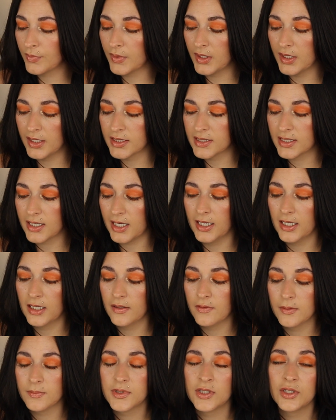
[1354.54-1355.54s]
it's kind
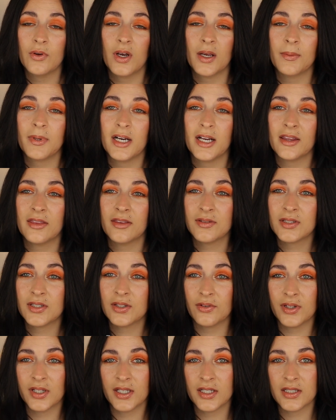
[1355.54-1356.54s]
of up to you. I mean, I
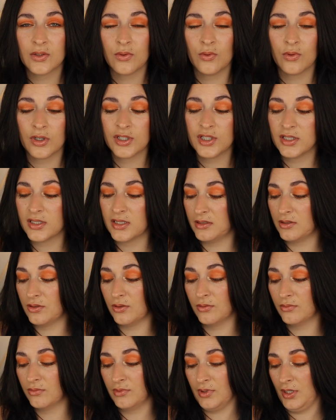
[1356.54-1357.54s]
still think it's gorgeous. I
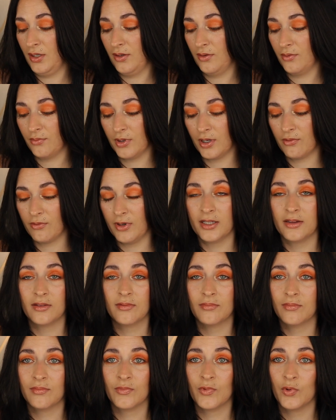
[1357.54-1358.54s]
don't regret
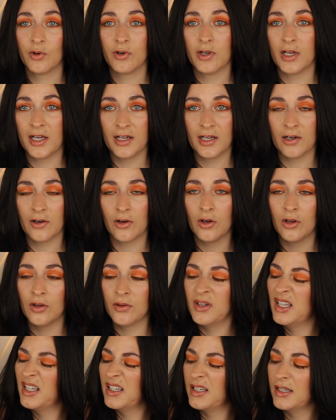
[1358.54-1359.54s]
it at
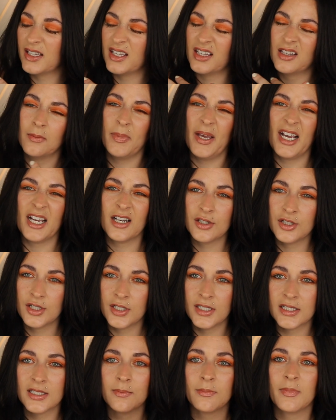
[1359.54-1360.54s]
all. Again, the
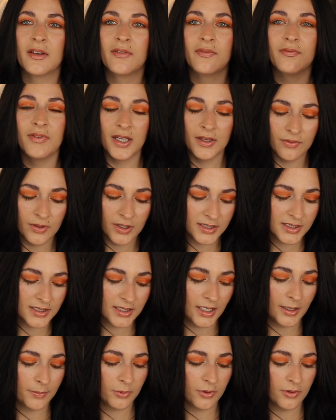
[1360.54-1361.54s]
packaging isn't my favorite.
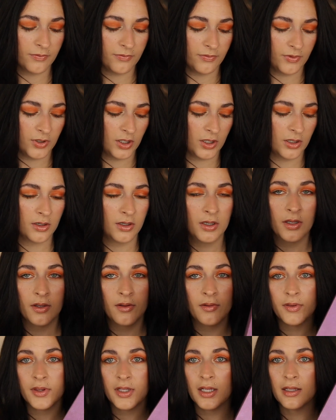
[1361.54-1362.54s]
I prefer
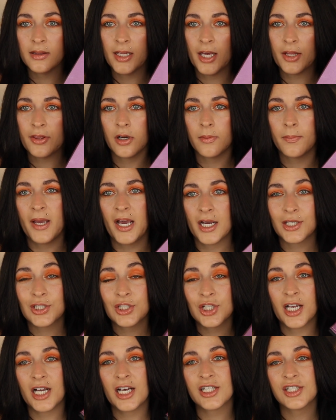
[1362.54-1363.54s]
the leather
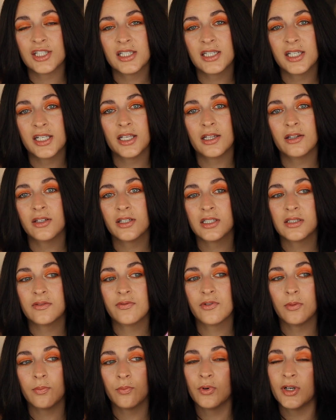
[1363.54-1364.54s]
packaging. I just think it looks,
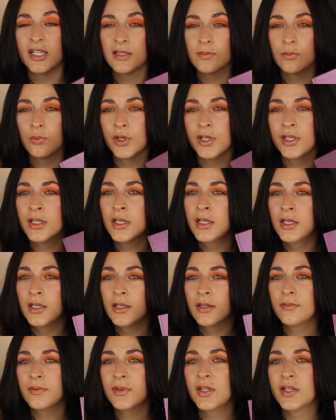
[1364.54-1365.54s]
for the price point,
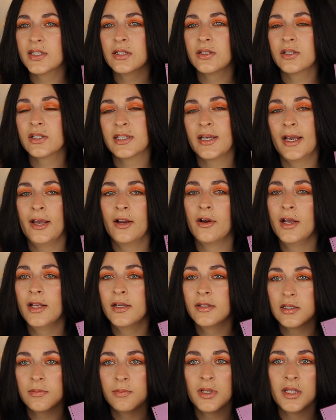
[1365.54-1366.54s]
this looks higher
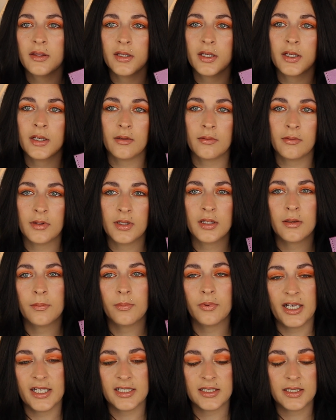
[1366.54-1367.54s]
end to me than the
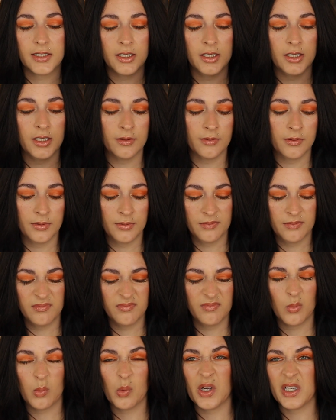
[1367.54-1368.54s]
plasticky
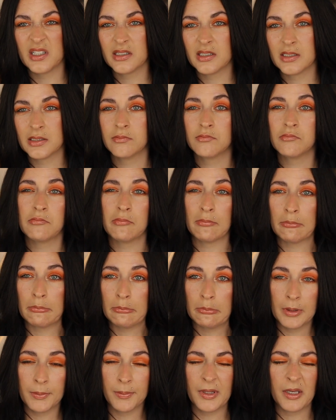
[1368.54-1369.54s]
ones.
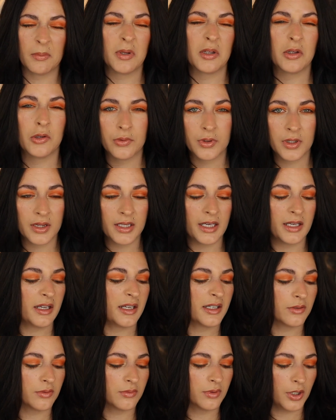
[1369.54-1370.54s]
Maybe I'm alone in that.
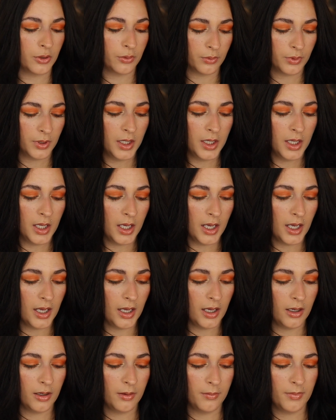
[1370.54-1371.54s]
I don't know.
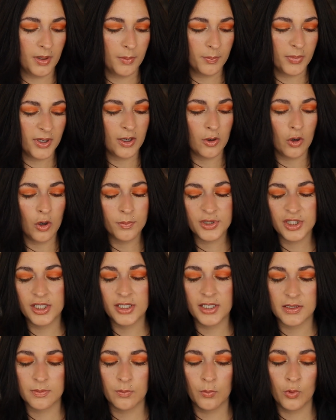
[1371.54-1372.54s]
But I hope she
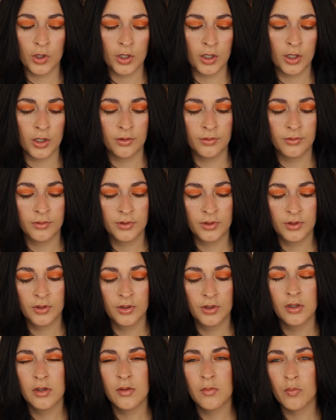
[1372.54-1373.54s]
does more
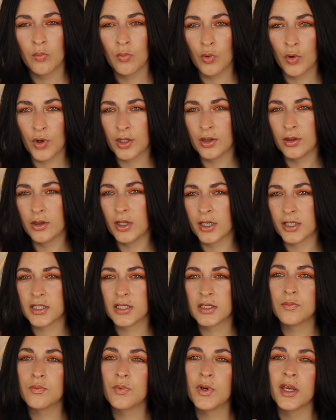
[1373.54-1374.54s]

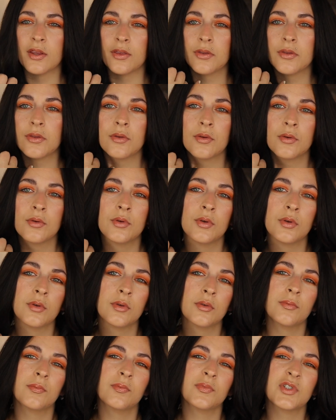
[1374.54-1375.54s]
looks with
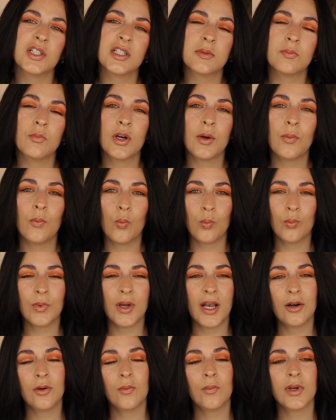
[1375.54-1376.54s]
just more,
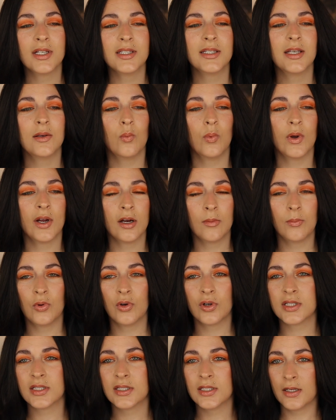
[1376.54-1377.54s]
I don't want to say
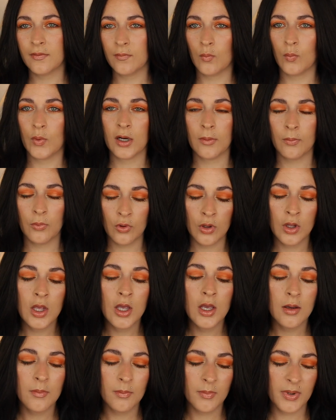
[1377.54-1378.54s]
wearable because it's not even wearable,
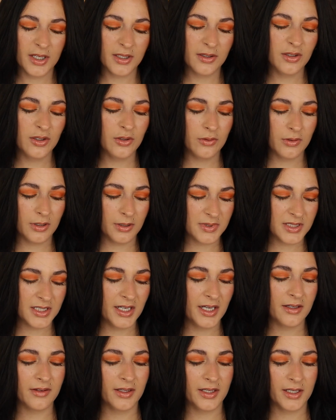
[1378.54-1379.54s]
but you know what I'm
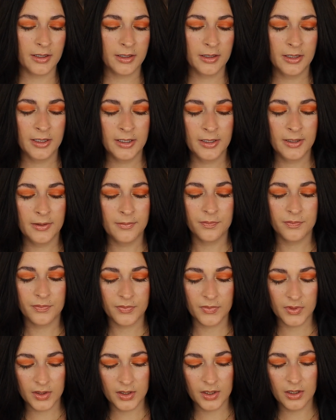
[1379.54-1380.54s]
saying? Like
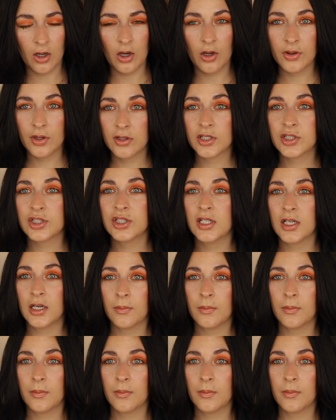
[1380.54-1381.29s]
all the looks she did,